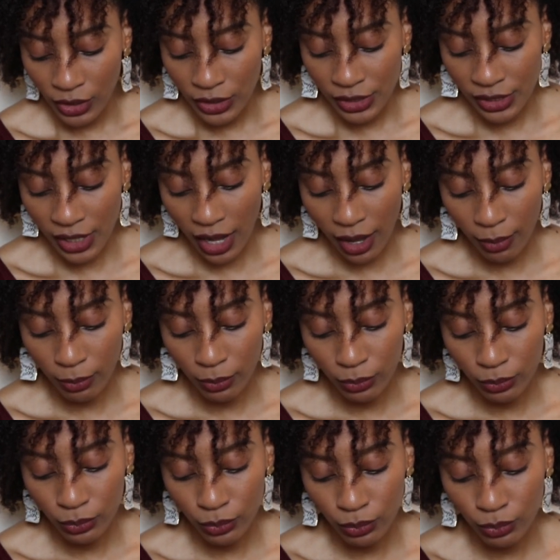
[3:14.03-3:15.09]
Stop
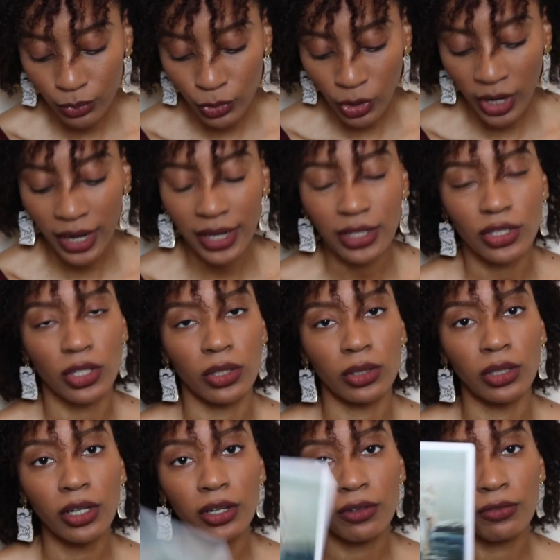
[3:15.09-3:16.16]
trying to
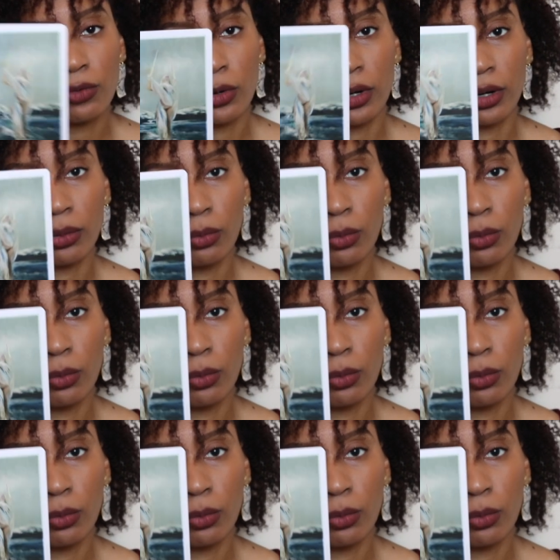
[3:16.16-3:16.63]
look for